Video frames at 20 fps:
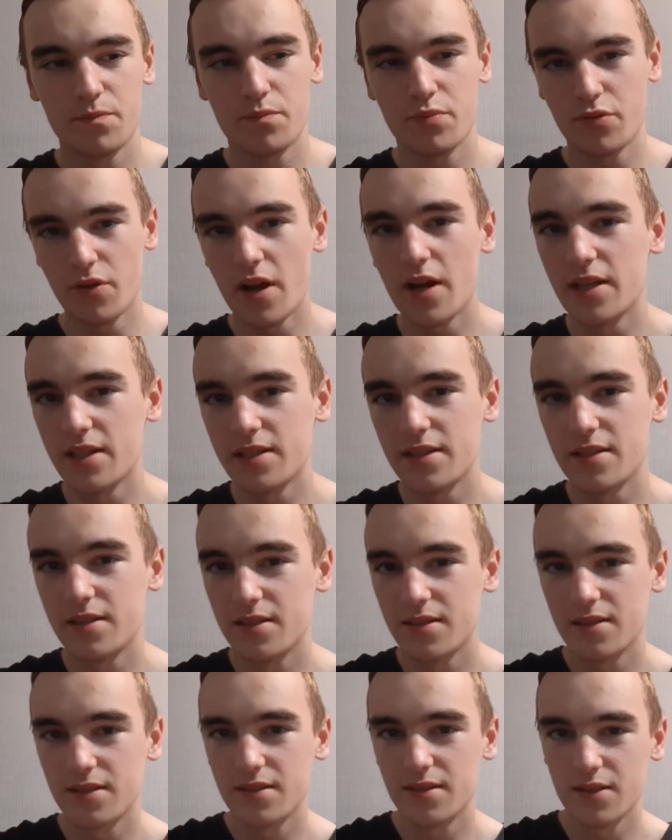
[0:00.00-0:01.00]
price
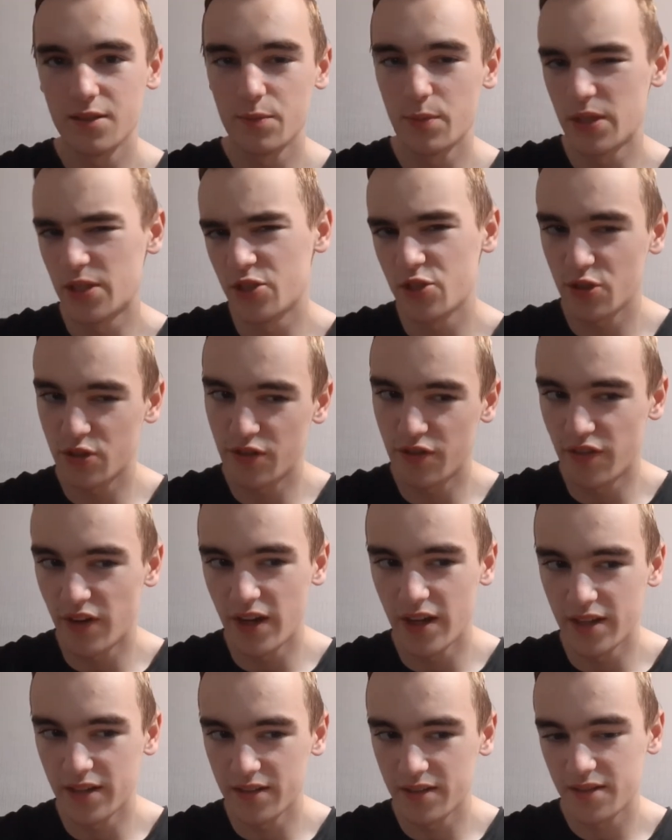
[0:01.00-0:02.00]
has been
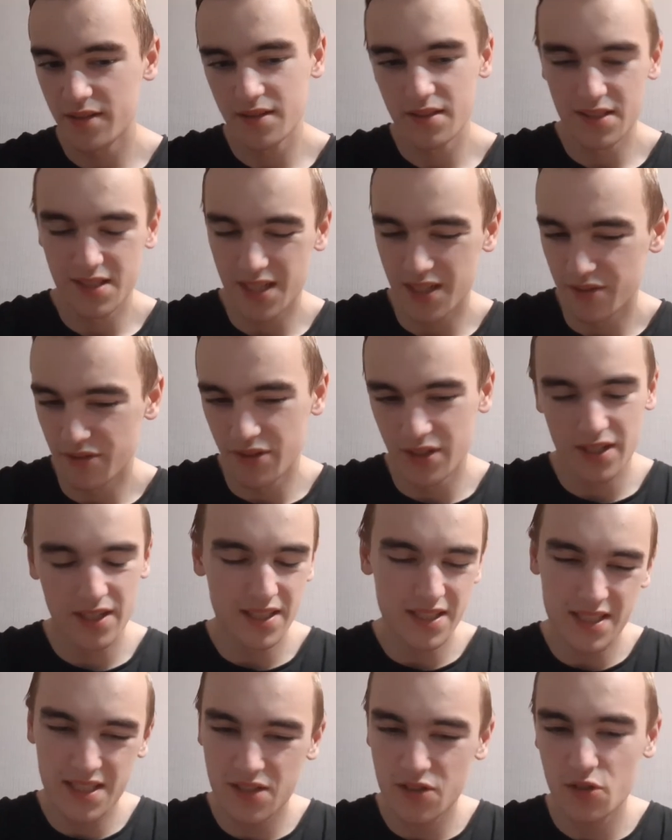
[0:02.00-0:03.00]
justified, considering
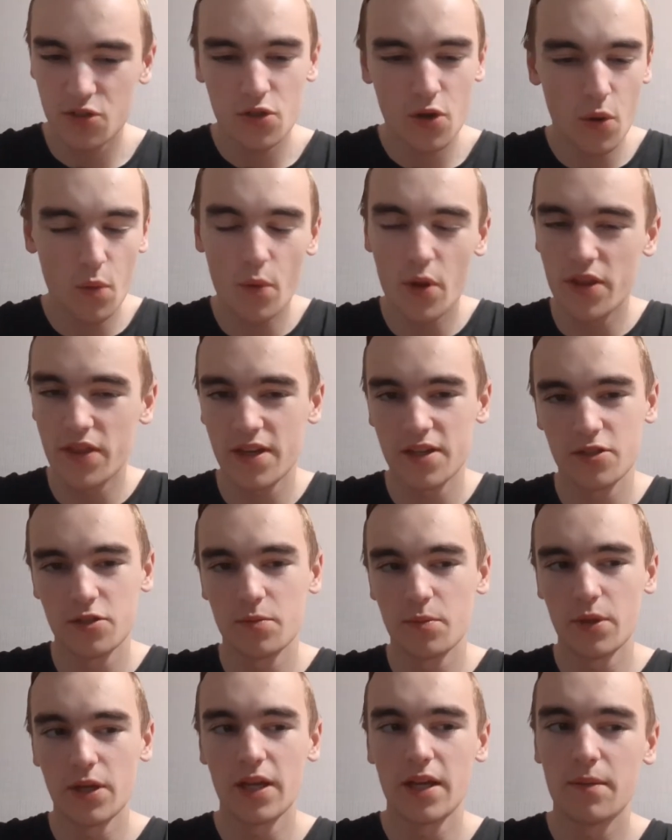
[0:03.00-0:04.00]
it's just not worth the extra
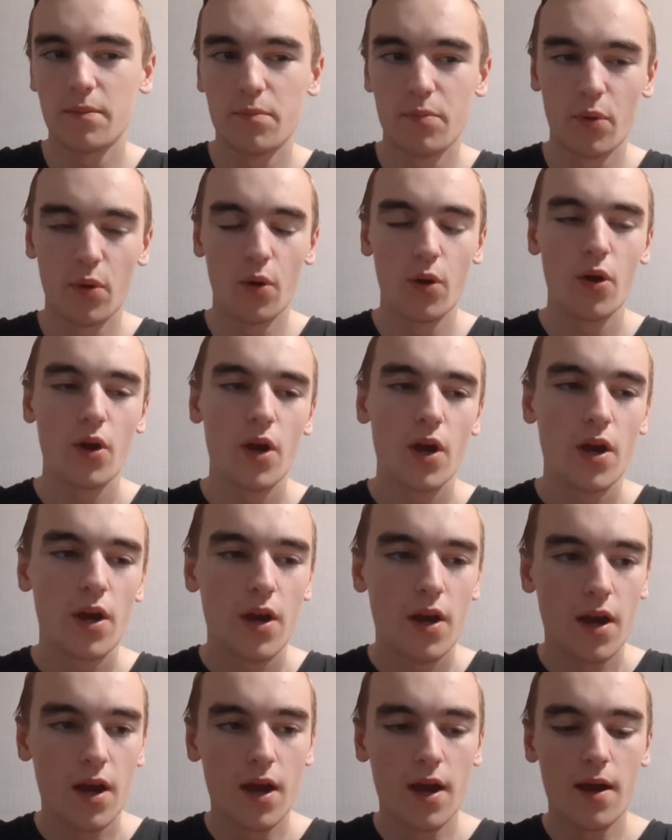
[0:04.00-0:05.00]
money. But
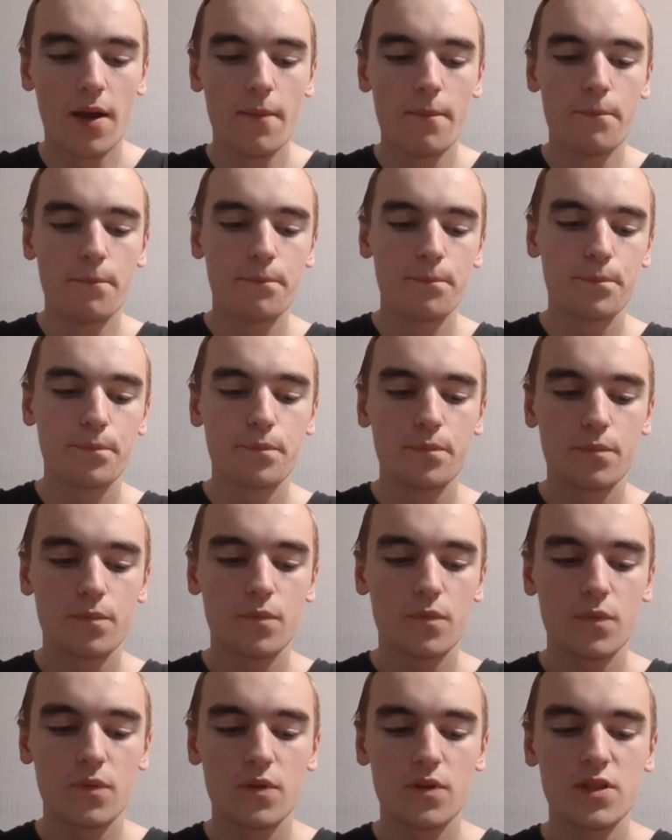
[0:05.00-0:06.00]
um,
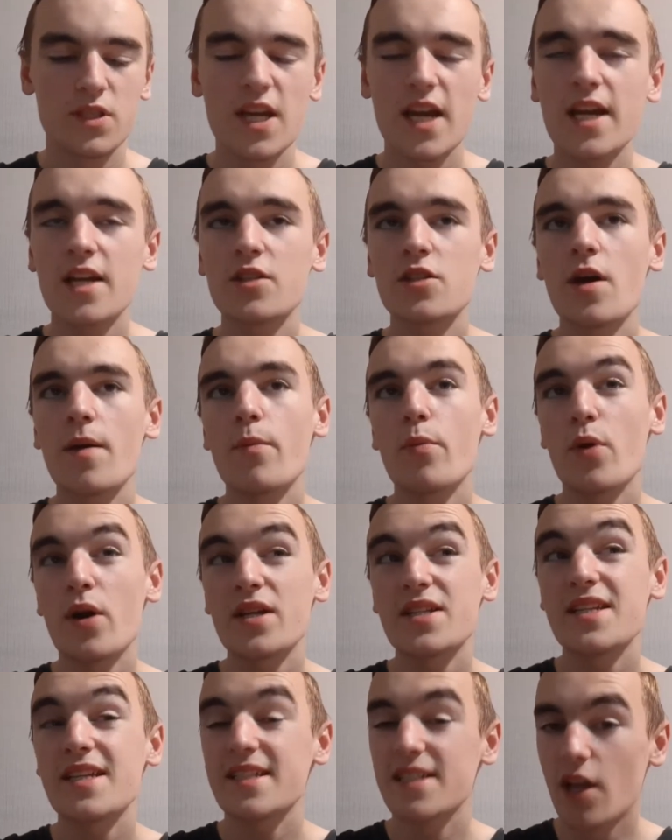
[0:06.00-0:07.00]
Taycan Turbo
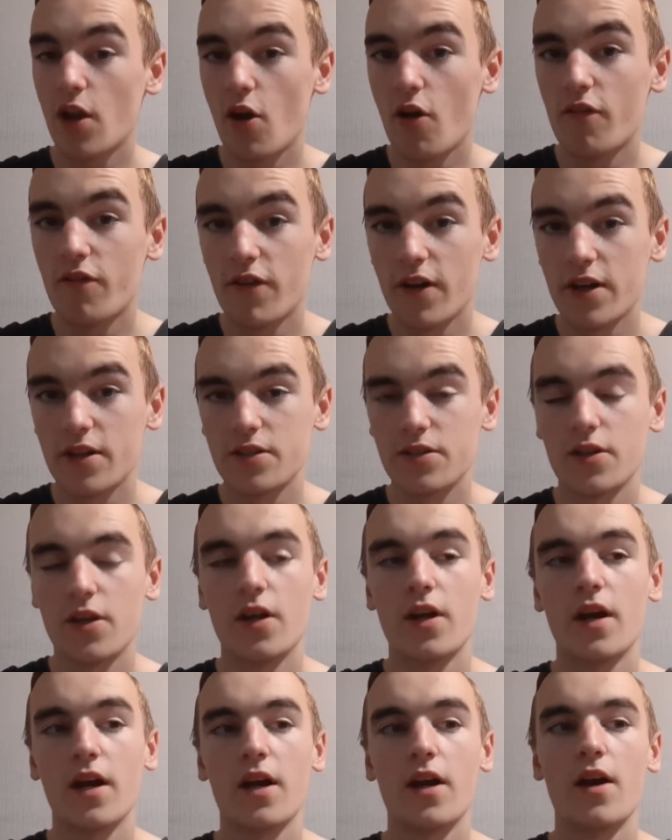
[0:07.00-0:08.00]
S is a lot faster.
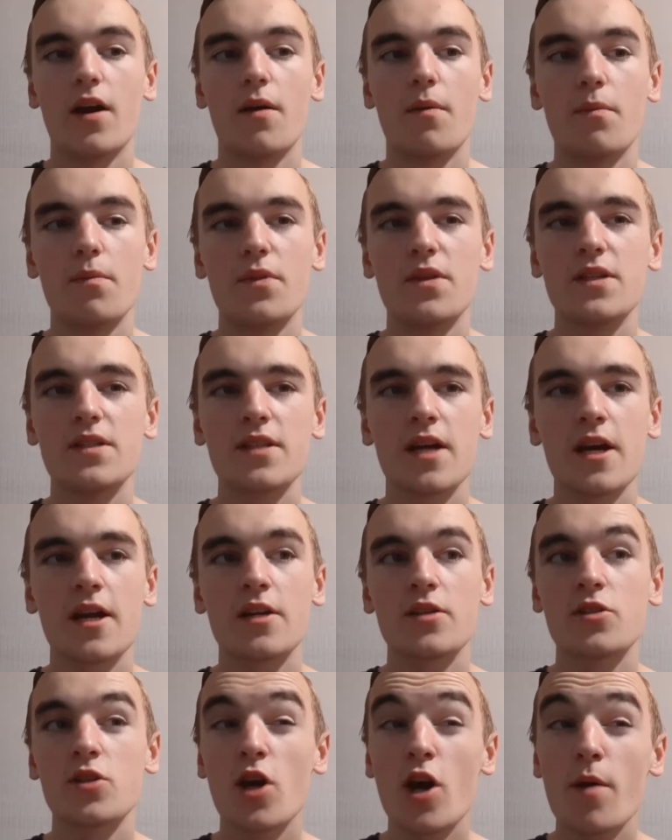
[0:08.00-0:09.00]
Um, the
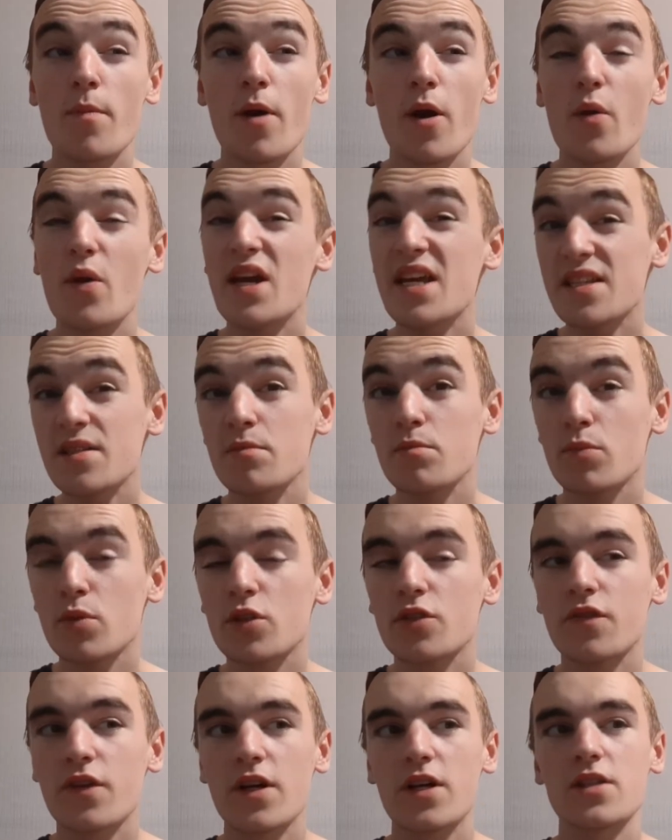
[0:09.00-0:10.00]
Taycan Turbo isn't much
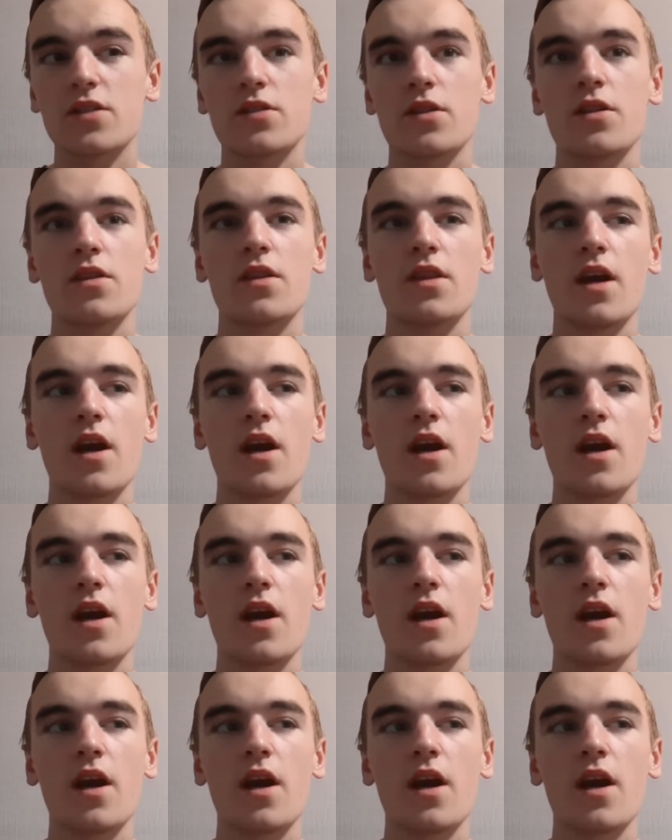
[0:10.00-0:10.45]
faster than the